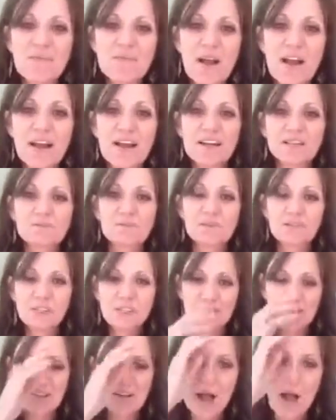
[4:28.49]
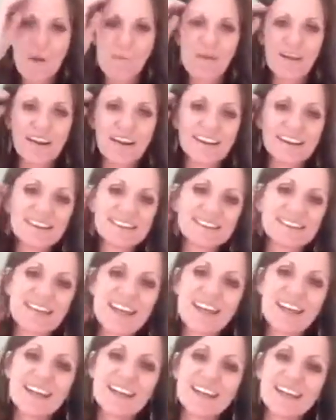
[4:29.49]
My husband just commented and
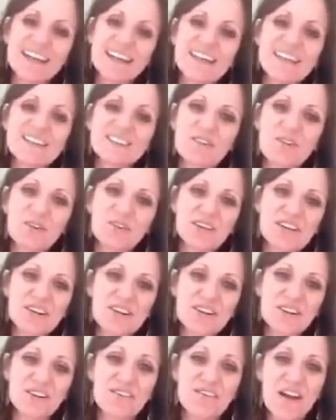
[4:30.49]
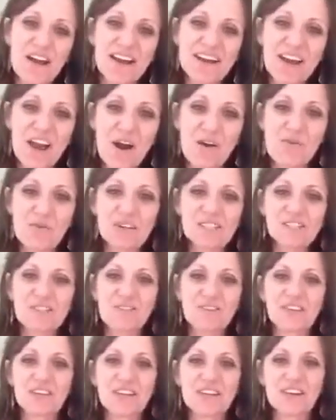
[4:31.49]
said he's only here to find out what's
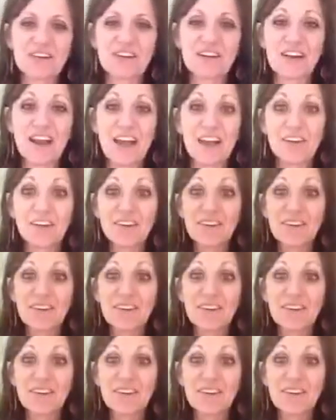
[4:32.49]
for dinner tonight.